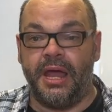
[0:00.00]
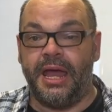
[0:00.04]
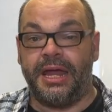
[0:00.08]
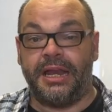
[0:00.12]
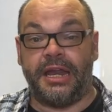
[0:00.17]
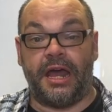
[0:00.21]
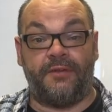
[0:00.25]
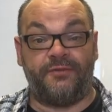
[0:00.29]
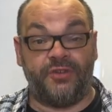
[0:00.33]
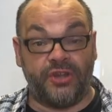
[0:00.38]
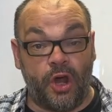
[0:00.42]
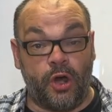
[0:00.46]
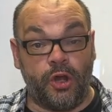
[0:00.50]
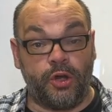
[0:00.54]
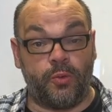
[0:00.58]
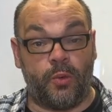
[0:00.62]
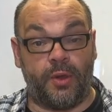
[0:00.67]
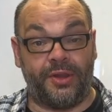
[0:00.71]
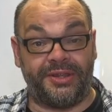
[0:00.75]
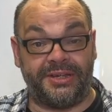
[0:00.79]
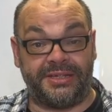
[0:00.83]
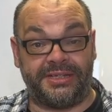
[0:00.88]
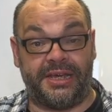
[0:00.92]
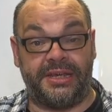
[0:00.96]
Now, if you don't know
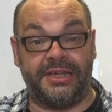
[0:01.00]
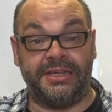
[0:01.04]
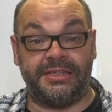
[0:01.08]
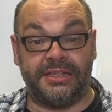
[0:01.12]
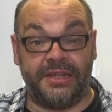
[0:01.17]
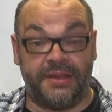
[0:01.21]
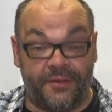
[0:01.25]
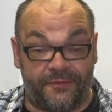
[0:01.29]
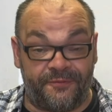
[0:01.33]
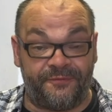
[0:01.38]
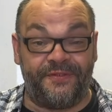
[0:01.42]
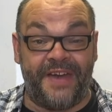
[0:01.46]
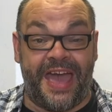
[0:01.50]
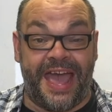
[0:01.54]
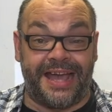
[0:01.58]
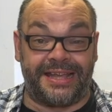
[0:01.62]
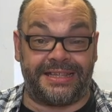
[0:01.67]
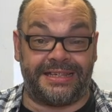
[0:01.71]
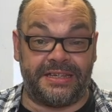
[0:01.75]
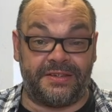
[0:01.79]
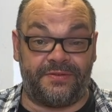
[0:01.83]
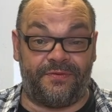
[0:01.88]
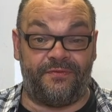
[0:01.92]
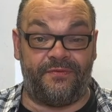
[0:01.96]
what this is, the
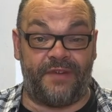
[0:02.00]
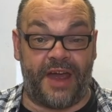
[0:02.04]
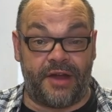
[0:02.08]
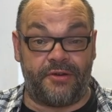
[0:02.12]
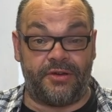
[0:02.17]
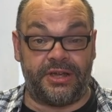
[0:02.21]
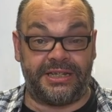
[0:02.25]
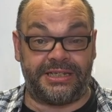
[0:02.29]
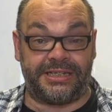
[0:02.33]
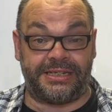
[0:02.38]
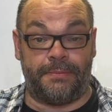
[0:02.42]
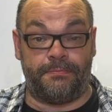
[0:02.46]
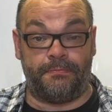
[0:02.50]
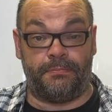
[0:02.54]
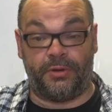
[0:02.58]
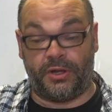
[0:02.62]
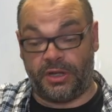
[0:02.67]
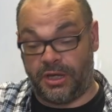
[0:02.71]
effect is very simple.